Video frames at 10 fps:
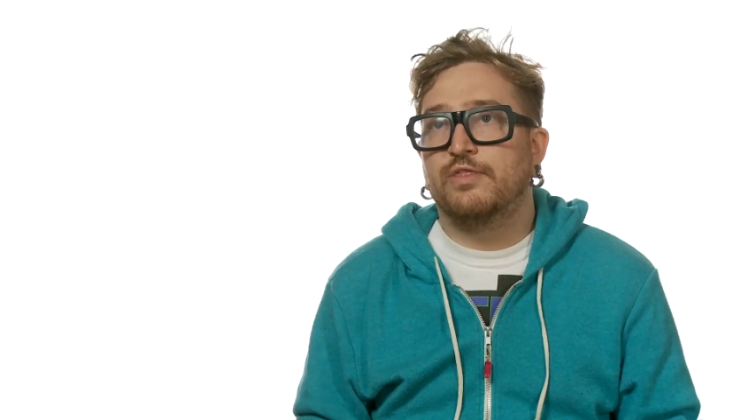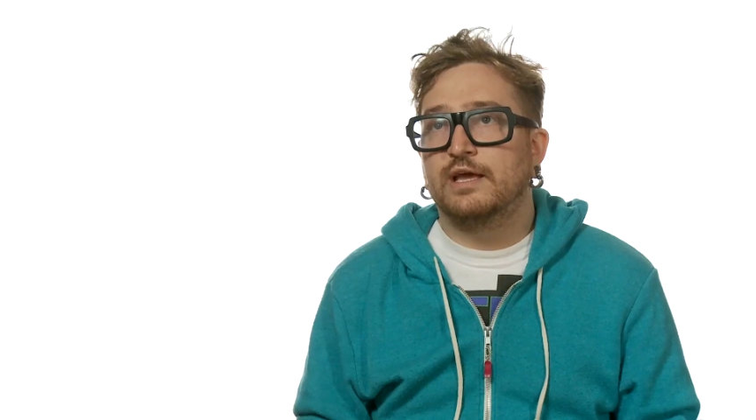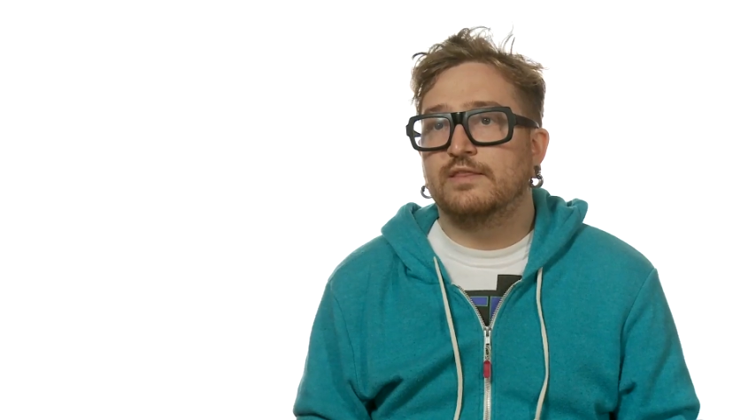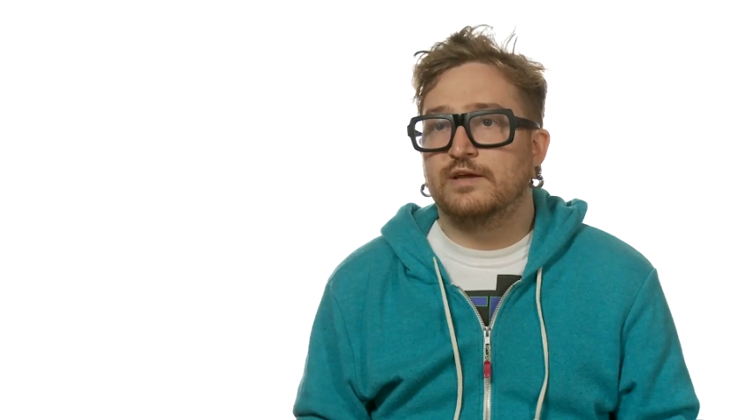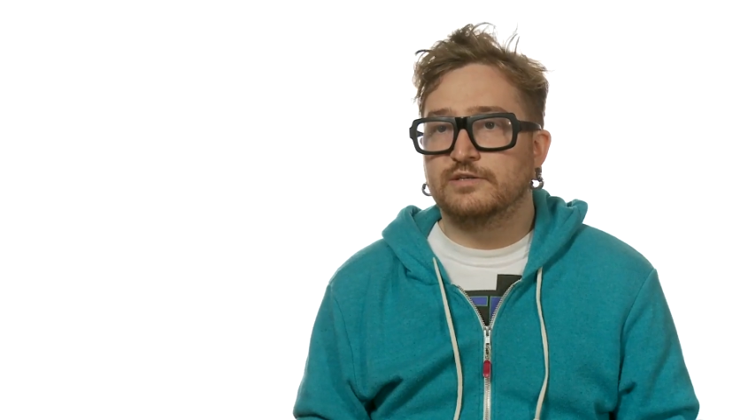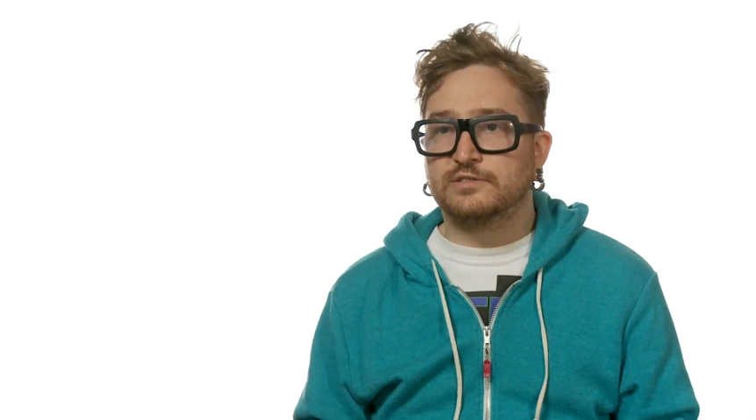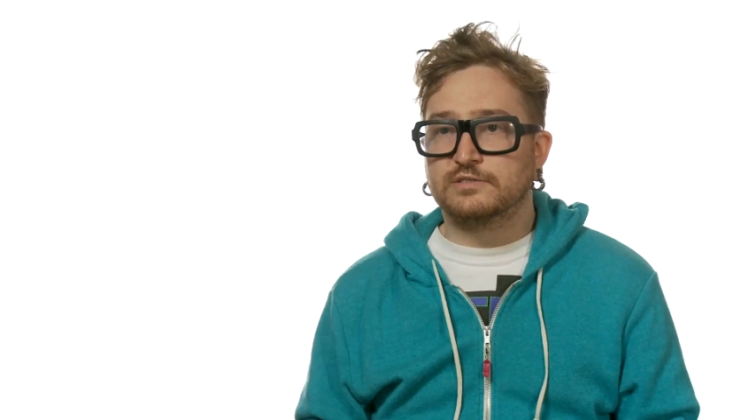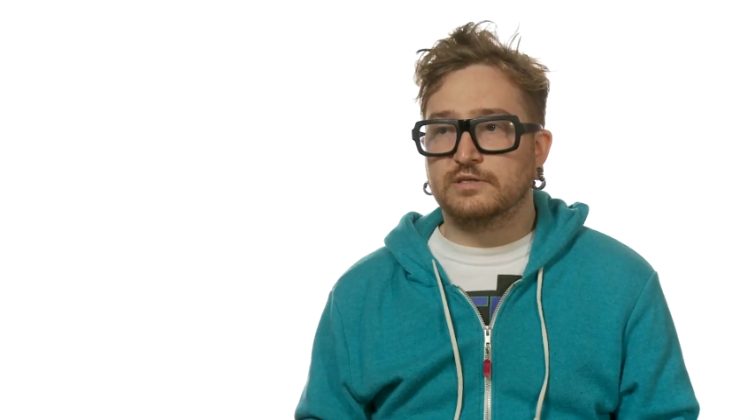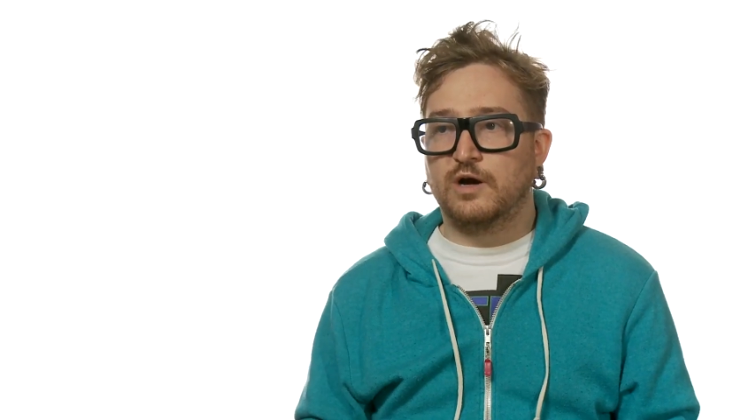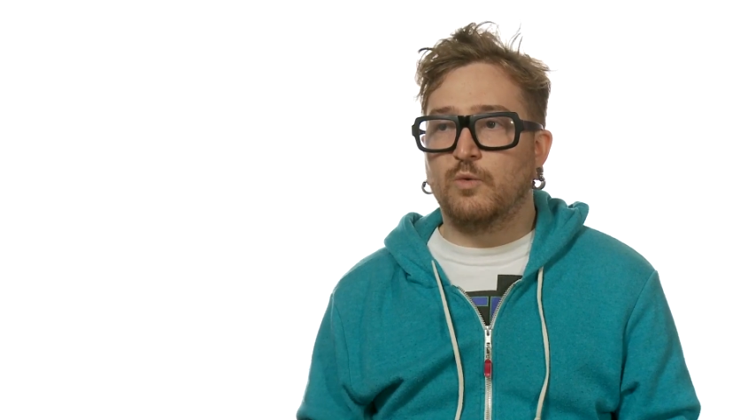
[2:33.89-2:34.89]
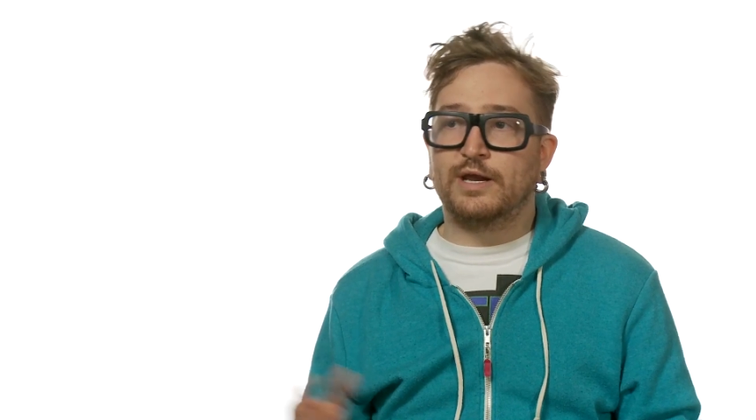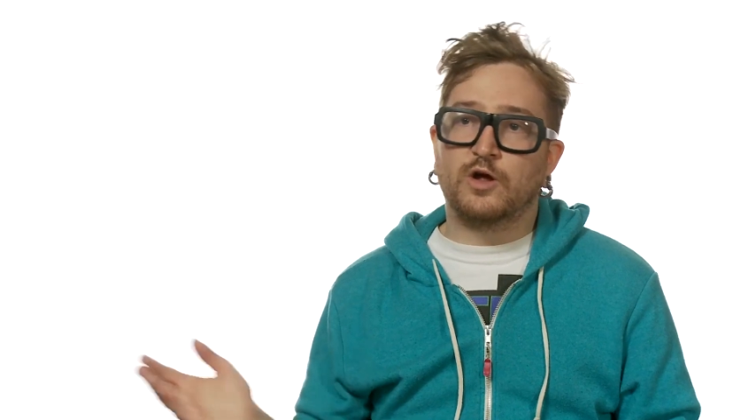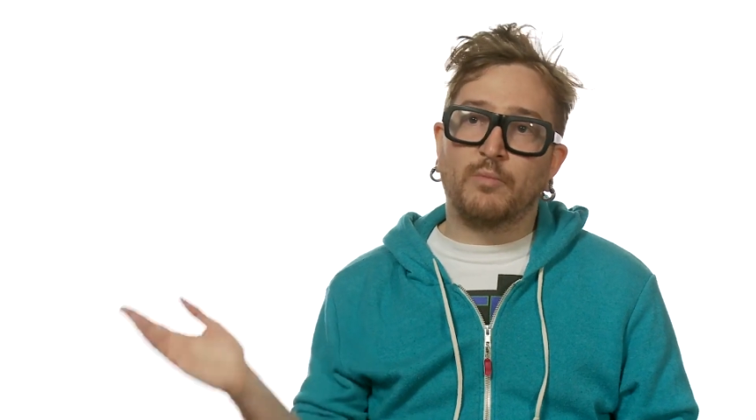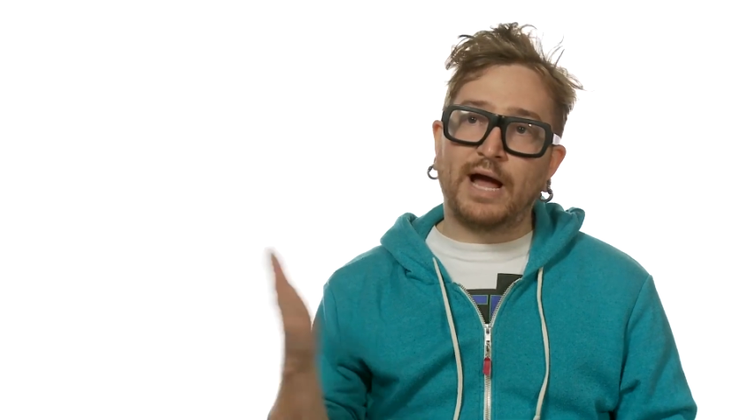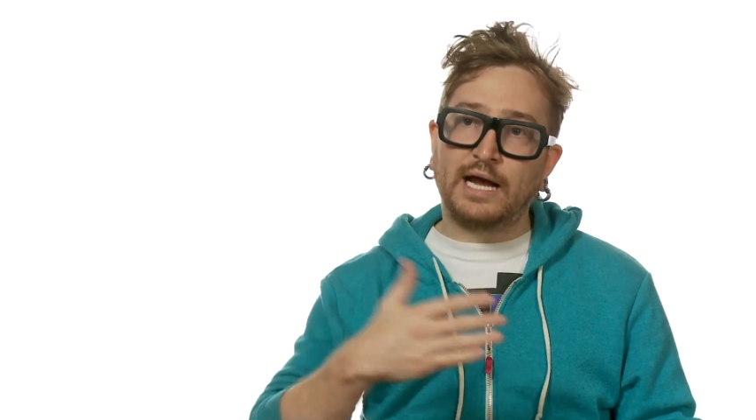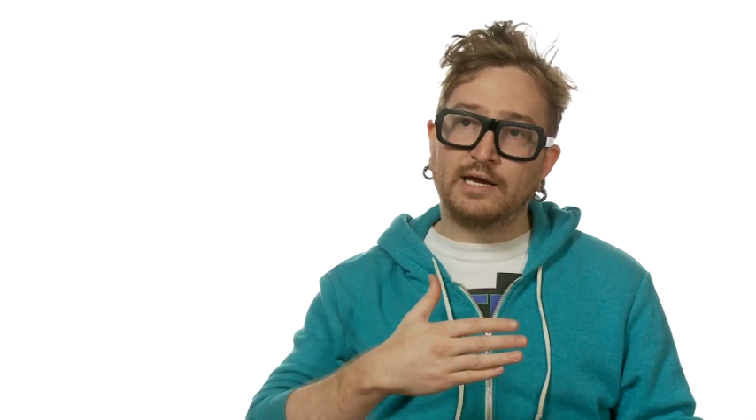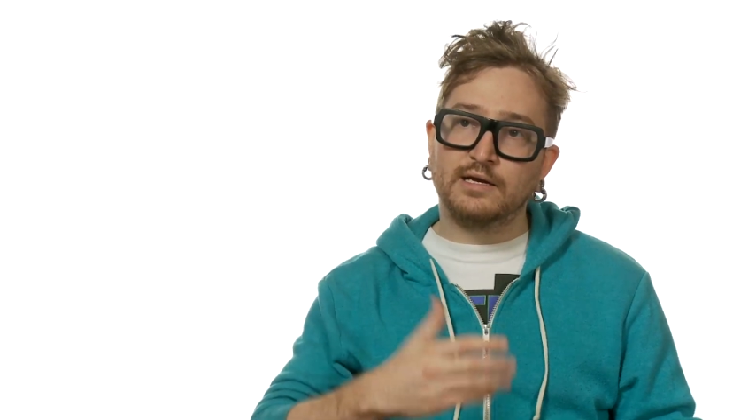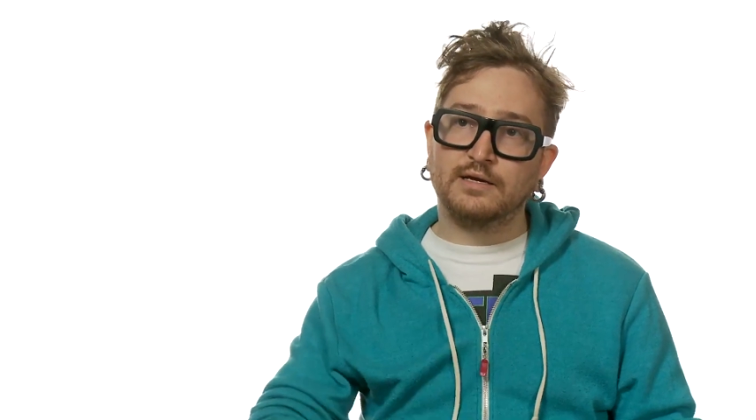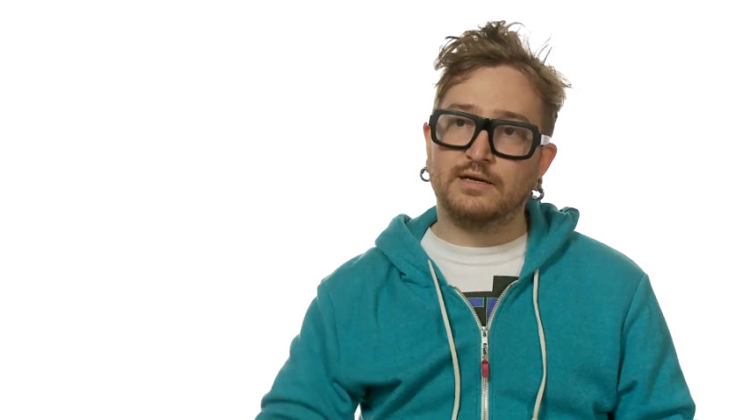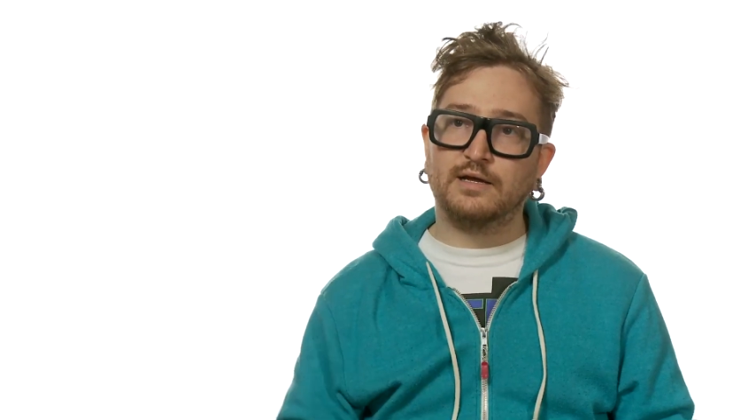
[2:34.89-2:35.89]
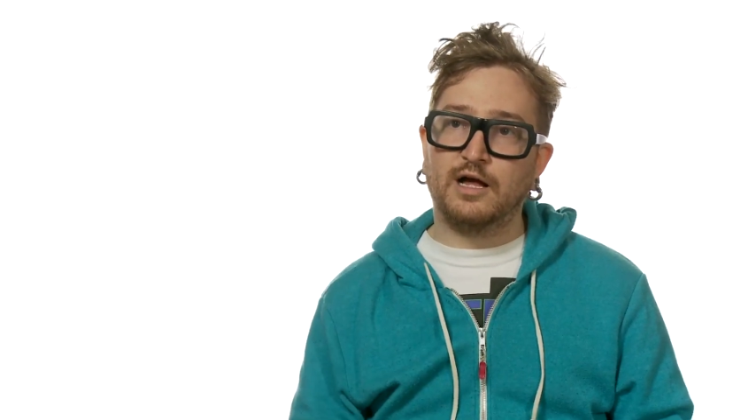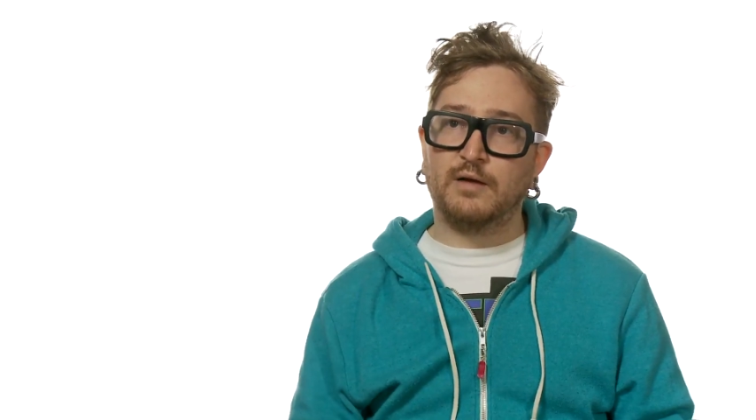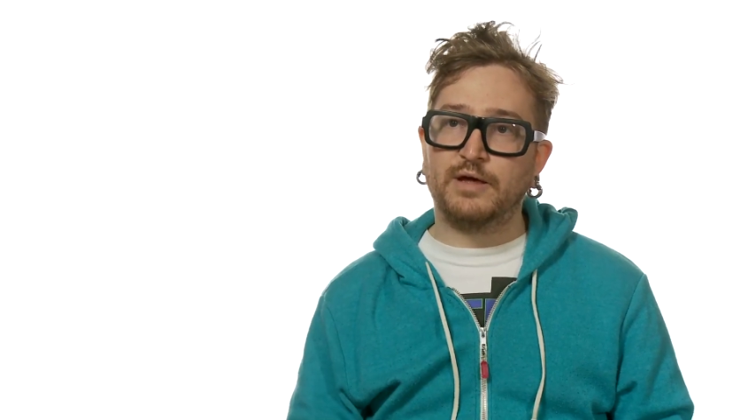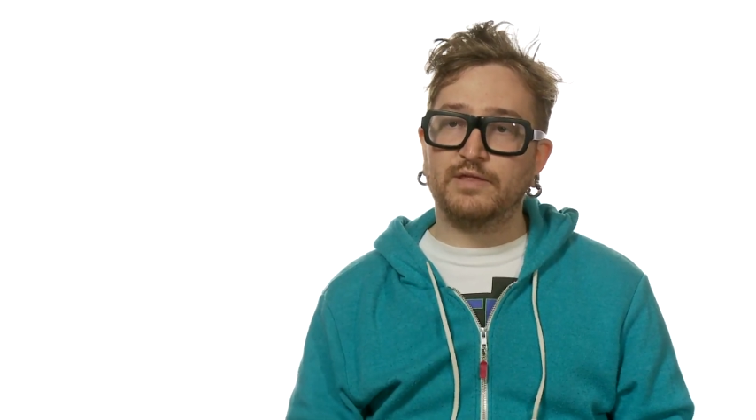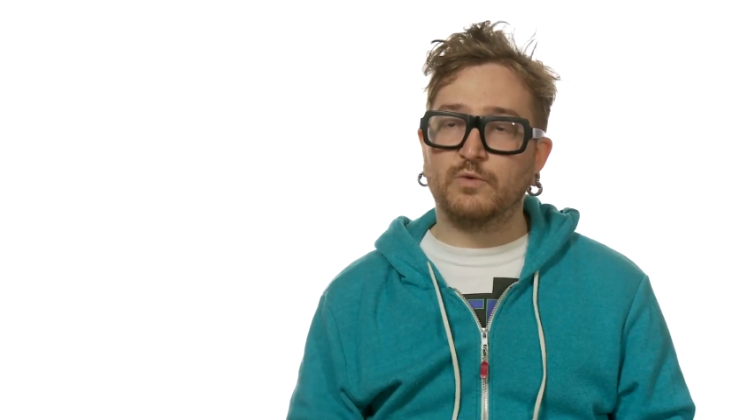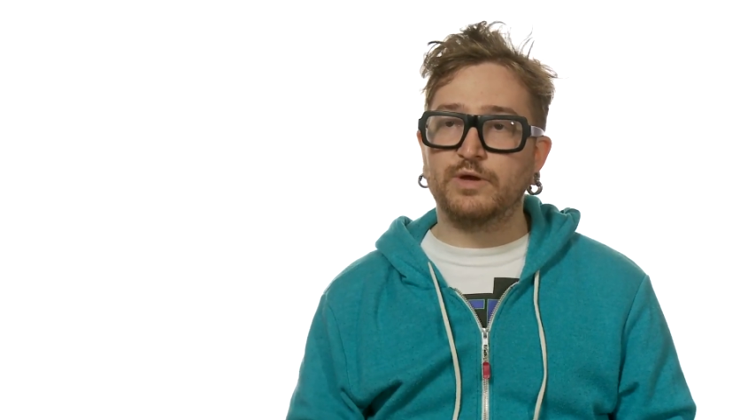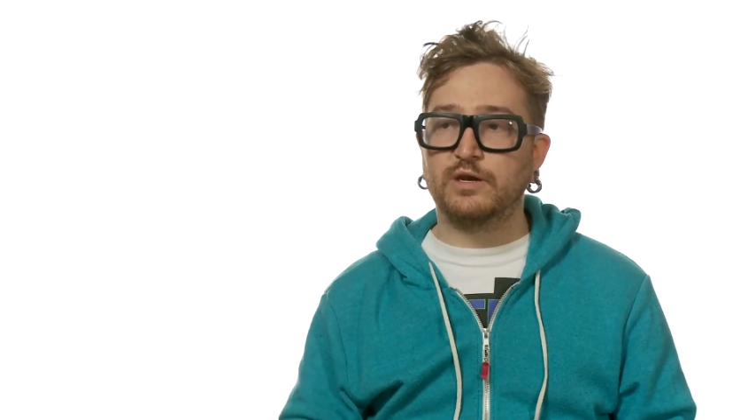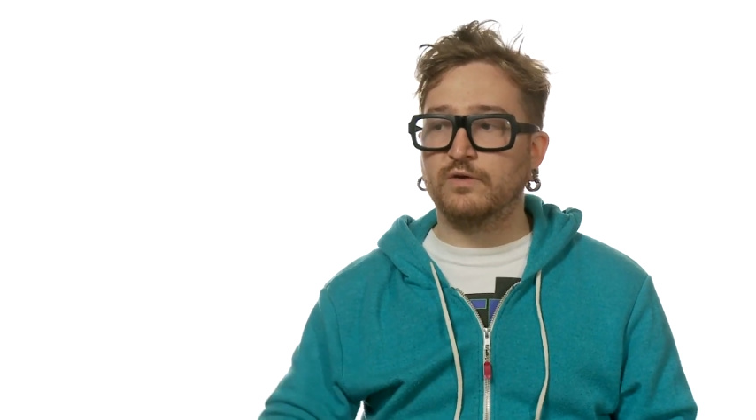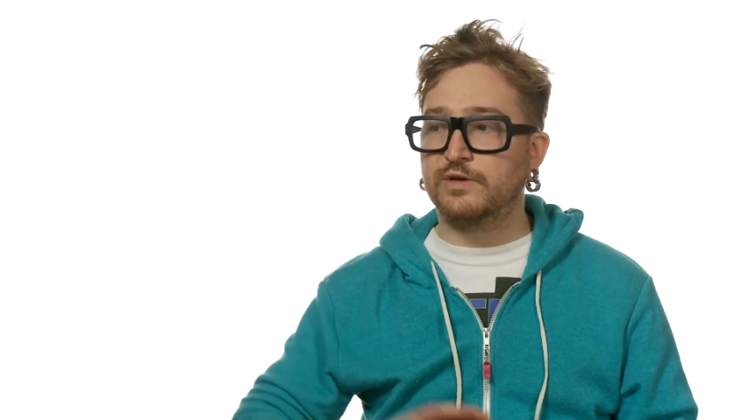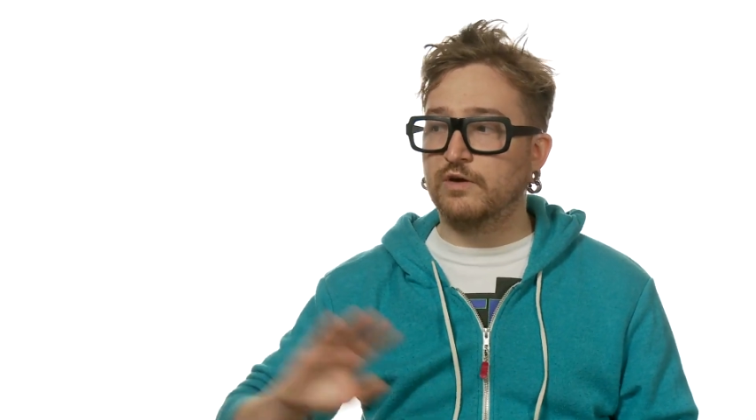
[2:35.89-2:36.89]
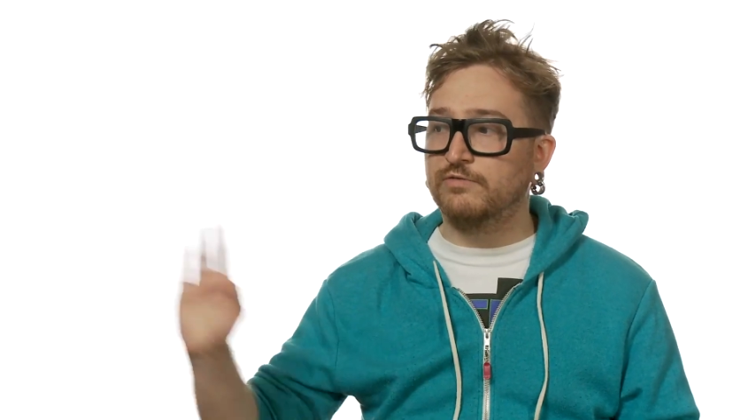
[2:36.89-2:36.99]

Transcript: think there's a way to go back. Um, I think we can only go